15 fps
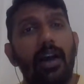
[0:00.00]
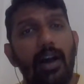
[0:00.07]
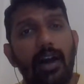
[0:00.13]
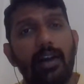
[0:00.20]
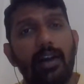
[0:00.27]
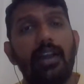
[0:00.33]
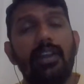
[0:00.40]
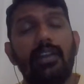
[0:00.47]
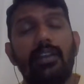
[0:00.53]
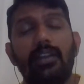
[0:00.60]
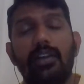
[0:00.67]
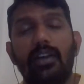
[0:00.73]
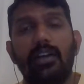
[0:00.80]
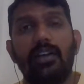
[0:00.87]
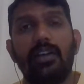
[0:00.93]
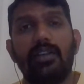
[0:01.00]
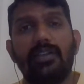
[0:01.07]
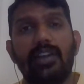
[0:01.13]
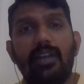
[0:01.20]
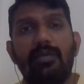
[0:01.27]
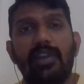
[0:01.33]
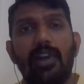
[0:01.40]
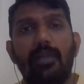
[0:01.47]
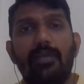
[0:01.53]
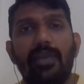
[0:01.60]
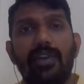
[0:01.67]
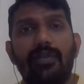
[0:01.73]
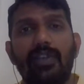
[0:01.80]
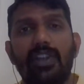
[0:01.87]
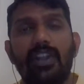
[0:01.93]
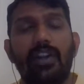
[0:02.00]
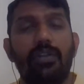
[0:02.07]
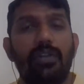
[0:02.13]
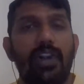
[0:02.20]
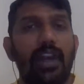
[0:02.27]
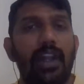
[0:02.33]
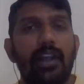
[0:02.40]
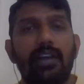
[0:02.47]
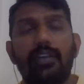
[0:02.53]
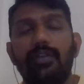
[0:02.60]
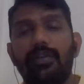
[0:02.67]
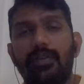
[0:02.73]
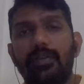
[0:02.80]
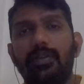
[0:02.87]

again the same campaign with a lookalike